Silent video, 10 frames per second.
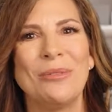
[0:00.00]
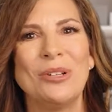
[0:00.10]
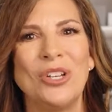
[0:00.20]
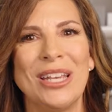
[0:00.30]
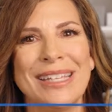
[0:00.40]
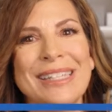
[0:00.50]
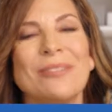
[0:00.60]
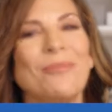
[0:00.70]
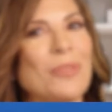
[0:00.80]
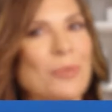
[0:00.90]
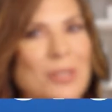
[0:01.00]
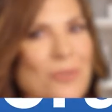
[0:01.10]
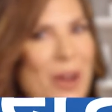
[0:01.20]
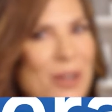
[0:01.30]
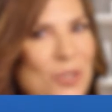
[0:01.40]
which is
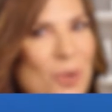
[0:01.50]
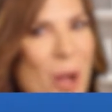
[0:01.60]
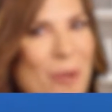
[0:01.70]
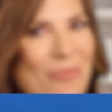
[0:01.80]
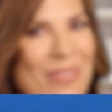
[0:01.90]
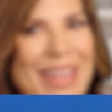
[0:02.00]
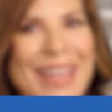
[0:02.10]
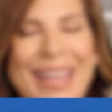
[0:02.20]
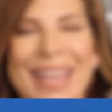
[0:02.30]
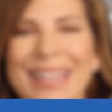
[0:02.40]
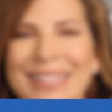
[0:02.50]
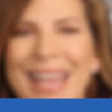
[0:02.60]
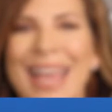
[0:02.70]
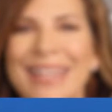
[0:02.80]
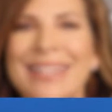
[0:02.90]
resveratrol. It's
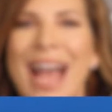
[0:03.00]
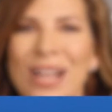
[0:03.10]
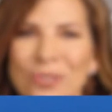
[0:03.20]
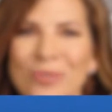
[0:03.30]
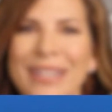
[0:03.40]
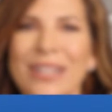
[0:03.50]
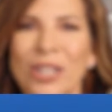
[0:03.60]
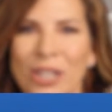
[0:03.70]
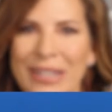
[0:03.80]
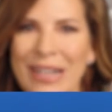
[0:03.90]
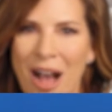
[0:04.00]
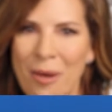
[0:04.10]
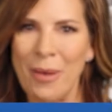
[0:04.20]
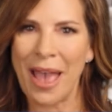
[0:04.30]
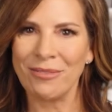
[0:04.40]
a naturally occurring
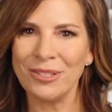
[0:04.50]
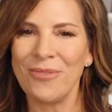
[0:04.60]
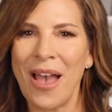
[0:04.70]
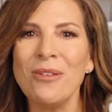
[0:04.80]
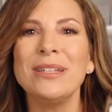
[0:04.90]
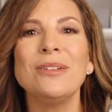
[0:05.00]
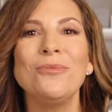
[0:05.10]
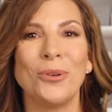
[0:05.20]
compound found in